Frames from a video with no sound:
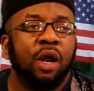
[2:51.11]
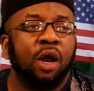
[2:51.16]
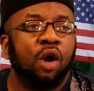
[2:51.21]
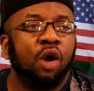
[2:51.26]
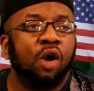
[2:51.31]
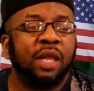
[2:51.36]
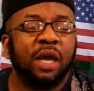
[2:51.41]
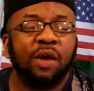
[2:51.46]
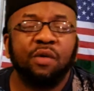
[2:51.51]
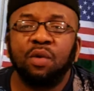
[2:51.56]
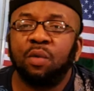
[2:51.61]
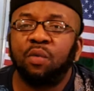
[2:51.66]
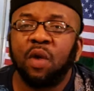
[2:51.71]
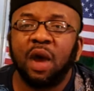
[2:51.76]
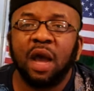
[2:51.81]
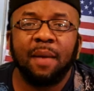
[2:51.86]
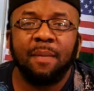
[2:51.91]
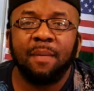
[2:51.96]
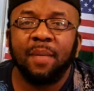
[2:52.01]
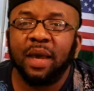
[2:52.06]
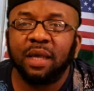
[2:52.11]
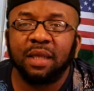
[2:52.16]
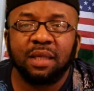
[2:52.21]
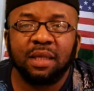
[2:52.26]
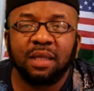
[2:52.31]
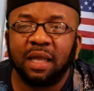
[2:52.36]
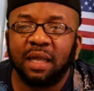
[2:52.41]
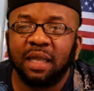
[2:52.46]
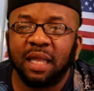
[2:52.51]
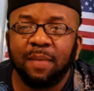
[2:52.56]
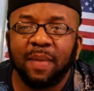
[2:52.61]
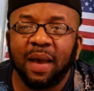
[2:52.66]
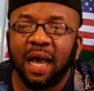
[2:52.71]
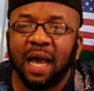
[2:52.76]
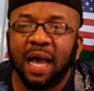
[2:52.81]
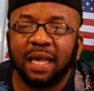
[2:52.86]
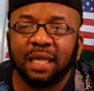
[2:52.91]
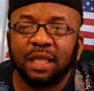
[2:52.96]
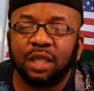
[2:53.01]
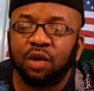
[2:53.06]
other requirements that they
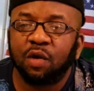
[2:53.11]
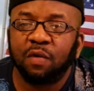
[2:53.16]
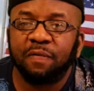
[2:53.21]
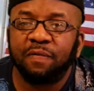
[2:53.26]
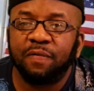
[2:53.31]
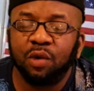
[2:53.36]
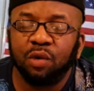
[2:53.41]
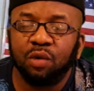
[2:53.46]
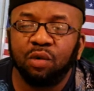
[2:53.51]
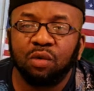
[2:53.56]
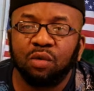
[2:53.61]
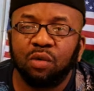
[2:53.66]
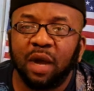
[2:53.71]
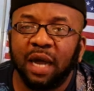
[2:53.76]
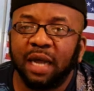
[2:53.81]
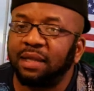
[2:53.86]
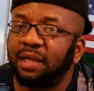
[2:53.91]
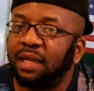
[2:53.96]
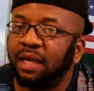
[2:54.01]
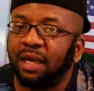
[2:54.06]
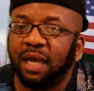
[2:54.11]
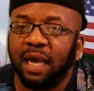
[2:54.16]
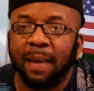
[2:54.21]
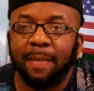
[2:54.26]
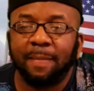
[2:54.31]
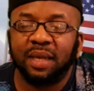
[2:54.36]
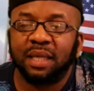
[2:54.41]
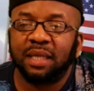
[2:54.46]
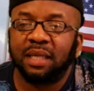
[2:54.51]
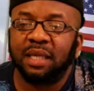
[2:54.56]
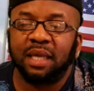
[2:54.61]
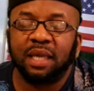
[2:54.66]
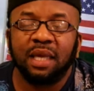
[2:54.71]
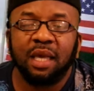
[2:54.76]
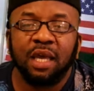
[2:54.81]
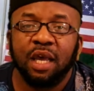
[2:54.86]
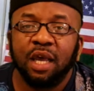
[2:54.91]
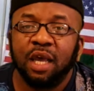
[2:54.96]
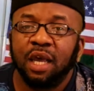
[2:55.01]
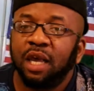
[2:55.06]
might ask of you at the embassy,